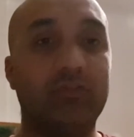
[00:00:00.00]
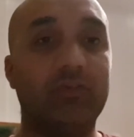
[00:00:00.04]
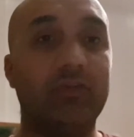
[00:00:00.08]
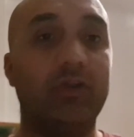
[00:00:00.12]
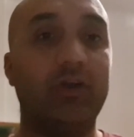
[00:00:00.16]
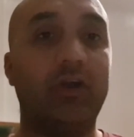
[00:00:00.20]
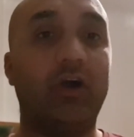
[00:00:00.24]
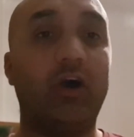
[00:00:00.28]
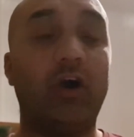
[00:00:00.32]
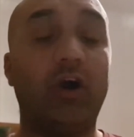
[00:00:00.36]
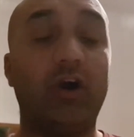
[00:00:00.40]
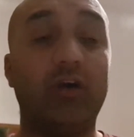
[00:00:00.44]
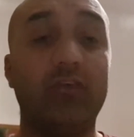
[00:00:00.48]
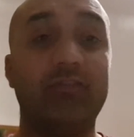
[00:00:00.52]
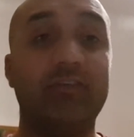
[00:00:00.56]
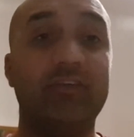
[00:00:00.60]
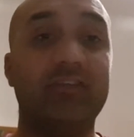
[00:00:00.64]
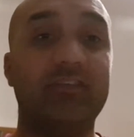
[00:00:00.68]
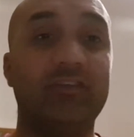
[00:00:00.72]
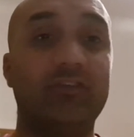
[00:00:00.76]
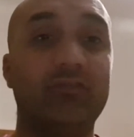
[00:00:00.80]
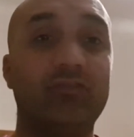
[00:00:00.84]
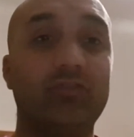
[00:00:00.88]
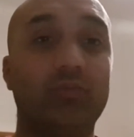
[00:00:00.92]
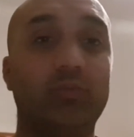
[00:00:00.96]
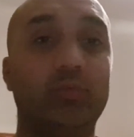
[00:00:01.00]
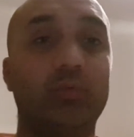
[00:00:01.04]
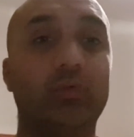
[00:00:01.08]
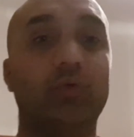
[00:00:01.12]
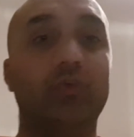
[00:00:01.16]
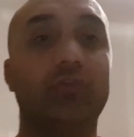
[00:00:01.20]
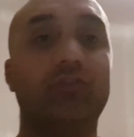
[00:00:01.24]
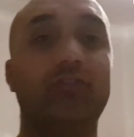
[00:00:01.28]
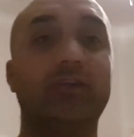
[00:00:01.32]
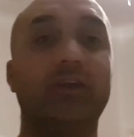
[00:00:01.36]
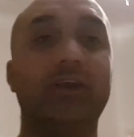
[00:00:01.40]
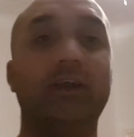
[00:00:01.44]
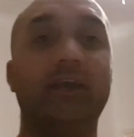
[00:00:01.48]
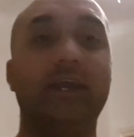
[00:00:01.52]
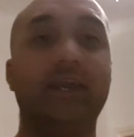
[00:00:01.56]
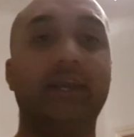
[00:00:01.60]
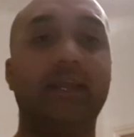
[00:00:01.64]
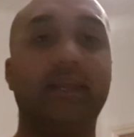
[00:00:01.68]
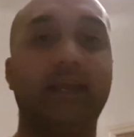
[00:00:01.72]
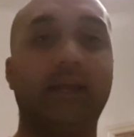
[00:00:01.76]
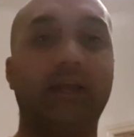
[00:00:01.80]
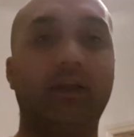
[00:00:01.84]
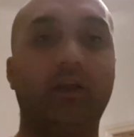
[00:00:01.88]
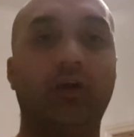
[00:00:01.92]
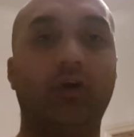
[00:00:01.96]
the harvested rewards
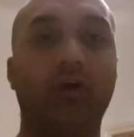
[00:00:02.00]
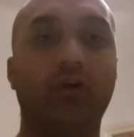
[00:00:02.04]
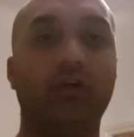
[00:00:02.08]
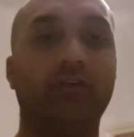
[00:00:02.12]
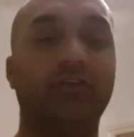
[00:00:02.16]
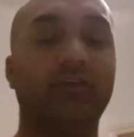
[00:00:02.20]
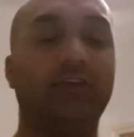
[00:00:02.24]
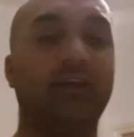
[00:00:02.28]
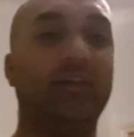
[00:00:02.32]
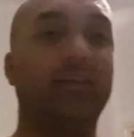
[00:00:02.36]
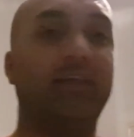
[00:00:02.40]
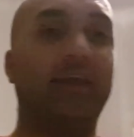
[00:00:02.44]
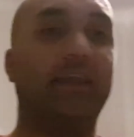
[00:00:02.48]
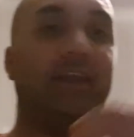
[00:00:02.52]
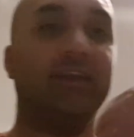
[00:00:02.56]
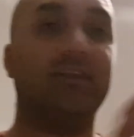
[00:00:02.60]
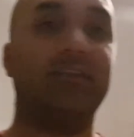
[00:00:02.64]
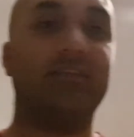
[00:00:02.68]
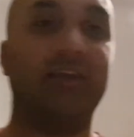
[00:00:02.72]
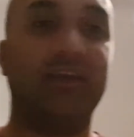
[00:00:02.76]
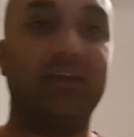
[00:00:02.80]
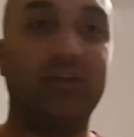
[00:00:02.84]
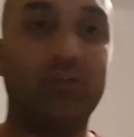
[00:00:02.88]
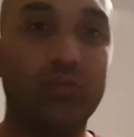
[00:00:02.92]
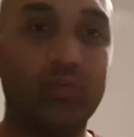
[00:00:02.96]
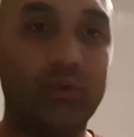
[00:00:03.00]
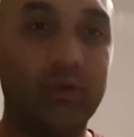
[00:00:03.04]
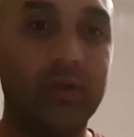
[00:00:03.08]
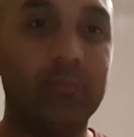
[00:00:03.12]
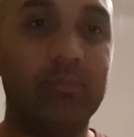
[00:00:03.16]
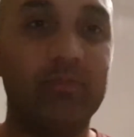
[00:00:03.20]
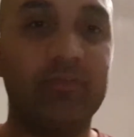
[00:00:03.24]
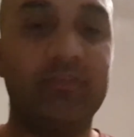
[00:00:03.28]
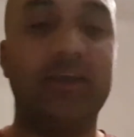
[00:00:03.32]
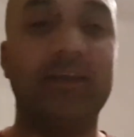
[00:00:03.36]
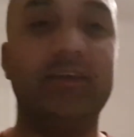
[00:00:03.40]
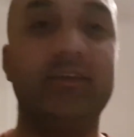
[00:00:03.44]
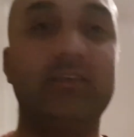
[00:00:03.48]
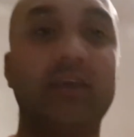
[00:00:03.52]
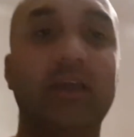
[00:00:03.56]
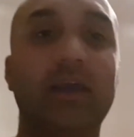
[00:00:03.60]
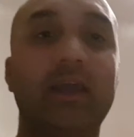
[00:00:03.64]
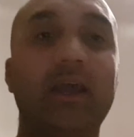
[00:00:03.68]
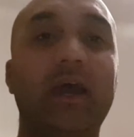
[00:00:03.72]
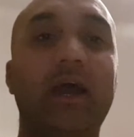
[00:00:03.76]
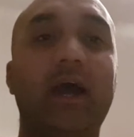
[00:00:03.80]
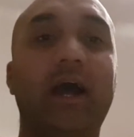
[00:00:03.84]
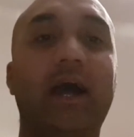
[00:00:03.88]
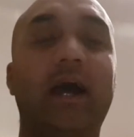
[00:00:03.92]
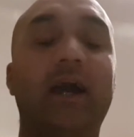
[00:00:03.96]
get locked in. They can take 20%,
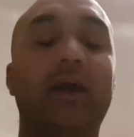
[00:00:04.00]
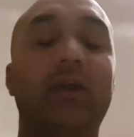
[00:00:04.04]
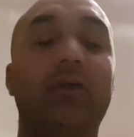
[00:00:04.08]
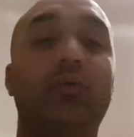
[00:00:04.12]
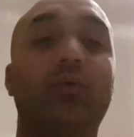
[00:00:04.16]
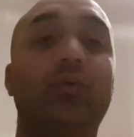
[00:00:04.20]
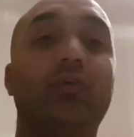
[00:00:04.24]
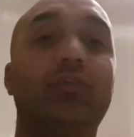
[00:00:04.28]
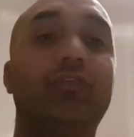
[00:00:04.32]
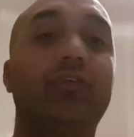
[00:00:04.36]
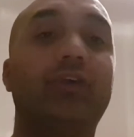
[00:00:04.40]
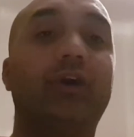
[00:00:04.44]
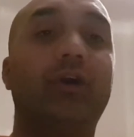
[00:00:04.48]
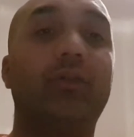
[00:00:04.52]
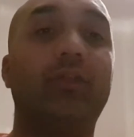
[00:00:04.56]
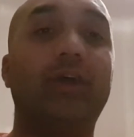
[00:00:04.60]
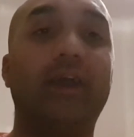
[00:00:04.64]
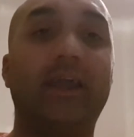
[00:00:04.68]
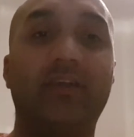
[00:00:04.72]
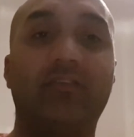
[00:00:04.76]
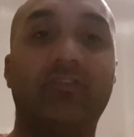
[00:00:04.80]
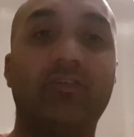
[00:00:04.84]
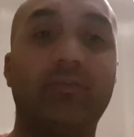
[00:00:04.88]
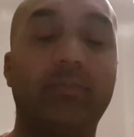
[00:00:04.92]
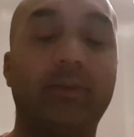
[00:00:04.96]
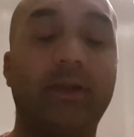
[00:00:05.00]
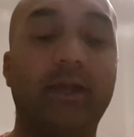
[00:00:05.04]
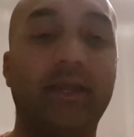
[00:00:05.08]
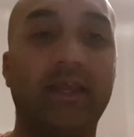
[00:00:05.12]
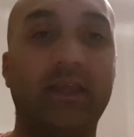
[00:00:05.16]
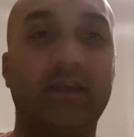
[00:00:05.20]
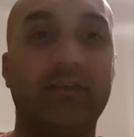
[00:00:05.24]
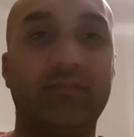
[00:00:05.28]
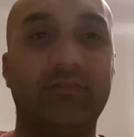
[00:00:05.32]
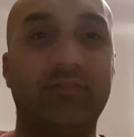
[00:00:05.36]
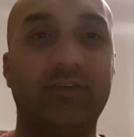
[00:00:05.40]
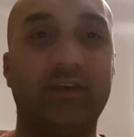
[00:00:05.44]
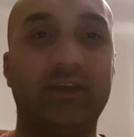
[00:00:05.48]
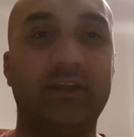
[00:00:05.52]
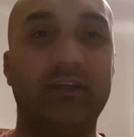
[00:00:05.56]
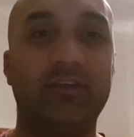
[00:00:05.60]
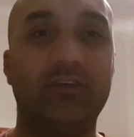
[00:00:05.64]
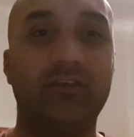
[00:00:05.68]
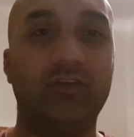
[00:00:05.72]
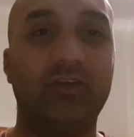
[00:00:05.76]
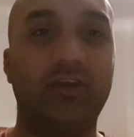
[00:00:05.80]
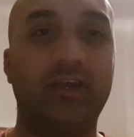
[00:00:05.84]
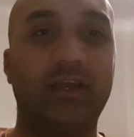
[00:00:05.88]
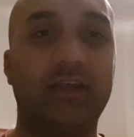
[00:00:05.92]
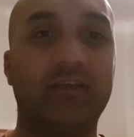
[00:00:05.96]
and also they have to pay a fee
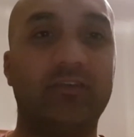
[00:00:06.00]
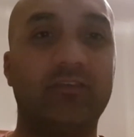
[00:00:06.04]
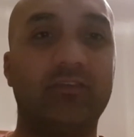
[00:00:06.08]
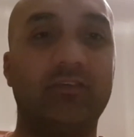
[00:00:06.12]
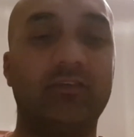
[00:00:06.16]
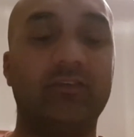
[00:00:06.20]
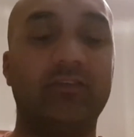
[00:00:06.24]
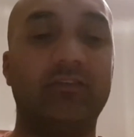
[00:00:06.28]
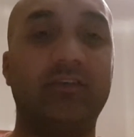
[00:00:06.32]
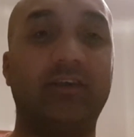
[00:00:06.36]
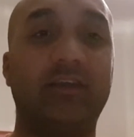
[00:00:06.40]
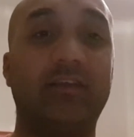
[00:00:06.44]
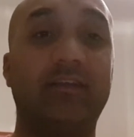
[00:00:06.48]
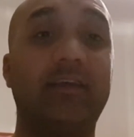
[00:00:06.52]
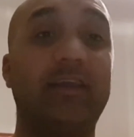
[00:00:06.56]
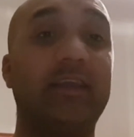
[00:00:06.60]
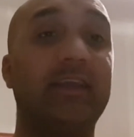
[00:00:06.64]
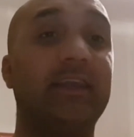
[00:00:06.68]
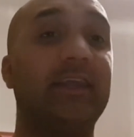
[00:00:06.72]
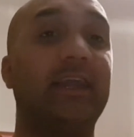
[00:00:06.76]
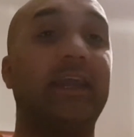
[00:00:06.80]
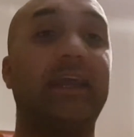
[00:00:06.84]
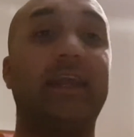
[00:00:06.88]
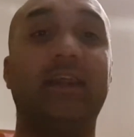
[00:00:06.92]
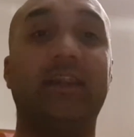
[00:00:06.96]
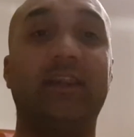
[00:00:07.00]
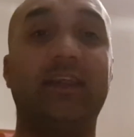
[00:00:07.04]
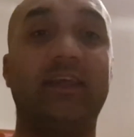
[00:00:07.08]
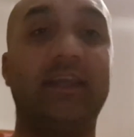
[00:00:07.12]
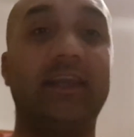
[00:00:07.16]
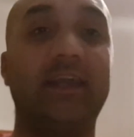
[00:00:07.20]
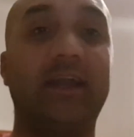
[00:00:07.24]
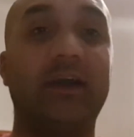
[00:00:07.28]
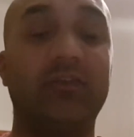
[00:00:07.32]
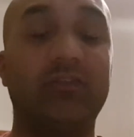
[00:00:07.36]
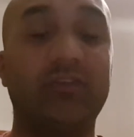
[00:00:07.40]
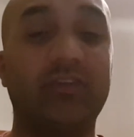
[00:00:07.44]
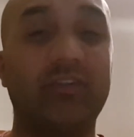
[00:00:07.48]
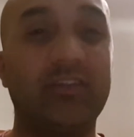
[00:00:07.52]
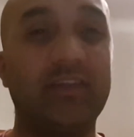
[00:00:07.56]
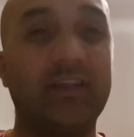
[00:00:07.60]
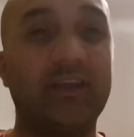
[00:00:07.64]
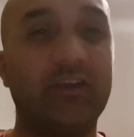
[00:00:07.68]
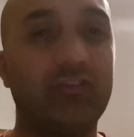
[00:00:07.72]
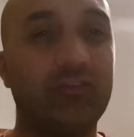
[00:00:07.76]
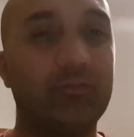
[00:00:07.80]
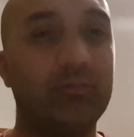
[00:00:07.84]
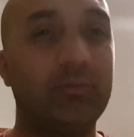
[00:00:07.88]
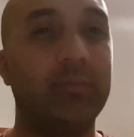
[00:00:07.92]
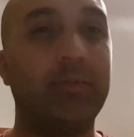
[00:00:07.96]
to take anything out. So I think
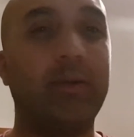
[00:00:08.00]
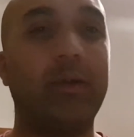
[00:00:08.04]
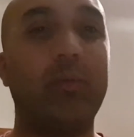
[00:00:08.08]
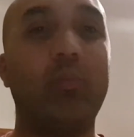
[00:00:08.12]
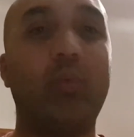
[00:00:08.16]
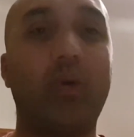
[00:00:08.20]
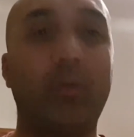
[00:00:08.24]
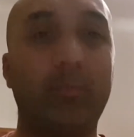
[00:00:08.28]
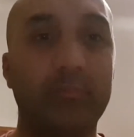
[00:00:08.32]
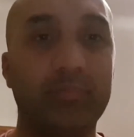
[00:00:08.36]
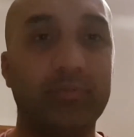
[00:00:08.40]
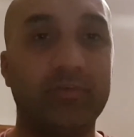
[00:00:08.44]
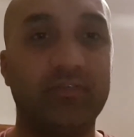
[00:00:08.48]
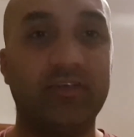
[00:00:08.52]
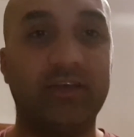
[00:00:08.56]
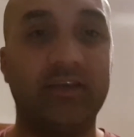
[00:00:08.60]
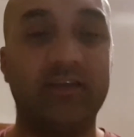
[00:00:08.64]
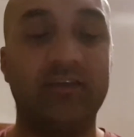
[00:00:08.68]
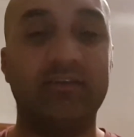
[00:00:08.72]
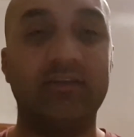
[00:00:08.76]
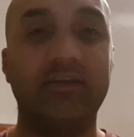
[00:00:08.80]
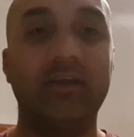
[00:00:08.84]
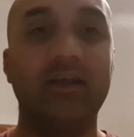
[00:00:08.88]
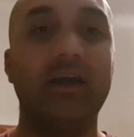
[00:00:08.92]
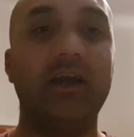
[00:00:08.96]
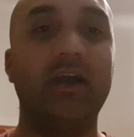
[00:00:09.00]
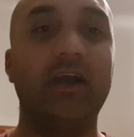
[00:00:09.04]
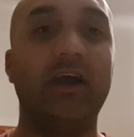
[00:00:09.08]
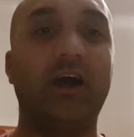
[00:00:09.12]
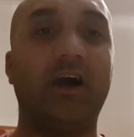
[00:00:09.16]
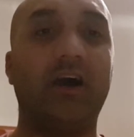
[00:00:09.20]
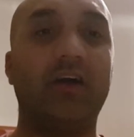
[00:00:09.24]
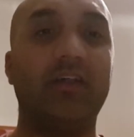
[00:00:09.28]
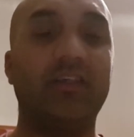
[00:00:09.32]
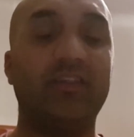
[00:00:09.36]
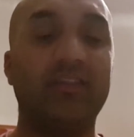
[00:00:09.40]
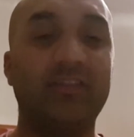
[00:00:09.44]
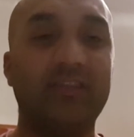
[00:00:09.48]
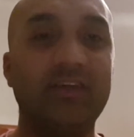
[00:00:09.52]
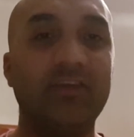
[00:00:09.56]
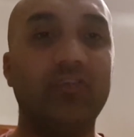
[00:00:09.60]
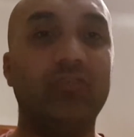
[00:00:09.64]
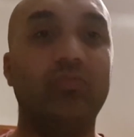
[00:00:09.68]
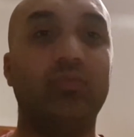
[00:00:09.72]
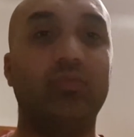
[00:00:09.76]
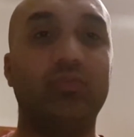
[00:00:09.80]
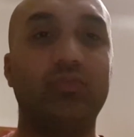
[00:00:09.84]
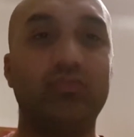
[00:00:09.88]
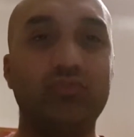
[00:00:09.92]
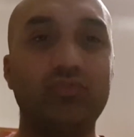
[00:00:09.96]
that should be about 1%. I think
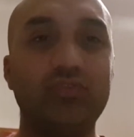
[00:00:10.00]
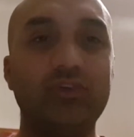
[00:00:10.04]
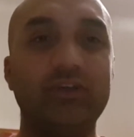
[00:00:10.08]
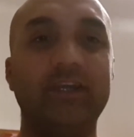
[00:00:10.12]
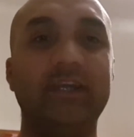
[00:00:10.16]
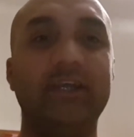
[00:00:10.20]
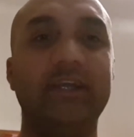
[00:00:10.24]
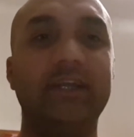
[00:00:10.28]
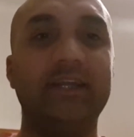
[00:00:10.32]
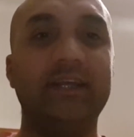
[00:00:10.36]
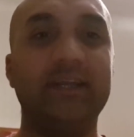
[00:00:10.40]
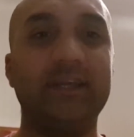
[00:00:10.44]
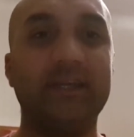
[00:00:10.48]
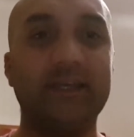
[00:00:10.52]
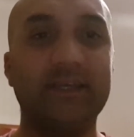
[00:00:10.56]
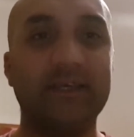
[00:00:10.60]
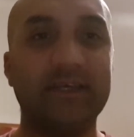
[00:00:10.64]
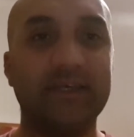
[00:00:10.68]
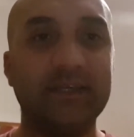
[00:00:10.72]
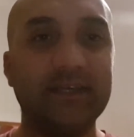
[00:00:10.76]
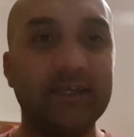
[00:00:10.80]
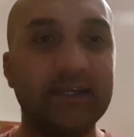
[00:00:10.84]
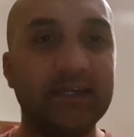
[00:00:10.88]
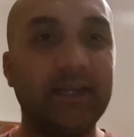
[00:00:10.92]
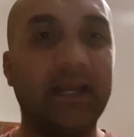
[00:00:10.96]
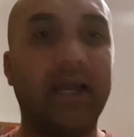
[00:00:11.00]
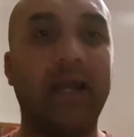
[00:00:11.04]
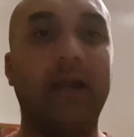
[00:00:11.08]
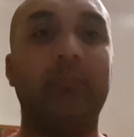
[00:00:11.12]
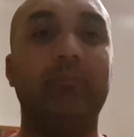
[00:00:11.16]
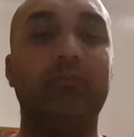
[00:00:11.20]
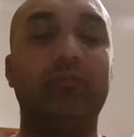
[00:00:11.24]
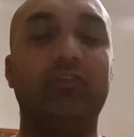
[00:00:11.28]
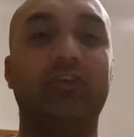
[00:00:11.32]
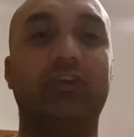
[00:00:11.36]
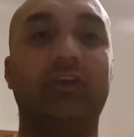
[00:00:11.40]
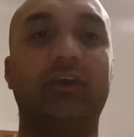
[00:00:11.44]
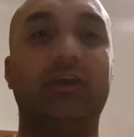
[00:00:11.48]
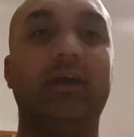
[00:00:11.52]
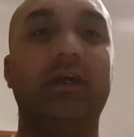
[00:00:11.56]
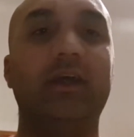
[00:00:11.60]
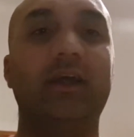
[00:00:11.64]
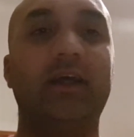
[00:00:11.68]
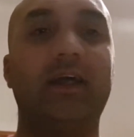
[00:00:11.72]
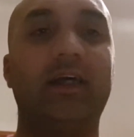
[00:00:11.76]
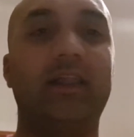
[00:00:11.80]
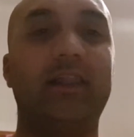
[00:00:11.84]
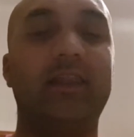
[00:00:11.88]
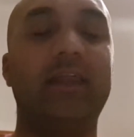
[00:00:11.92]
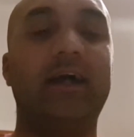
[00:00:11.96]
this would really capture
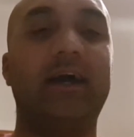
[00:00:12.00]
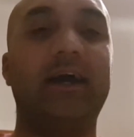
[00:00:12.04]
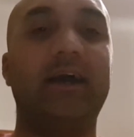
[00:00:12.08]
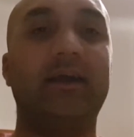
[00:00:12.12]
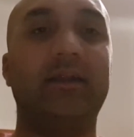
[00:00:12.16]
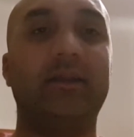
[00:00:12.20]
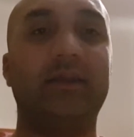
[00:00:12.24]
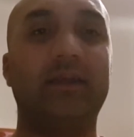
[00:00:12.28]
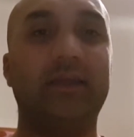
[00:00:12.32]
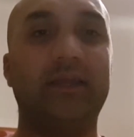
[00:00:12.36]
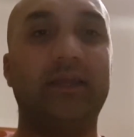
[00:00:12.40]
that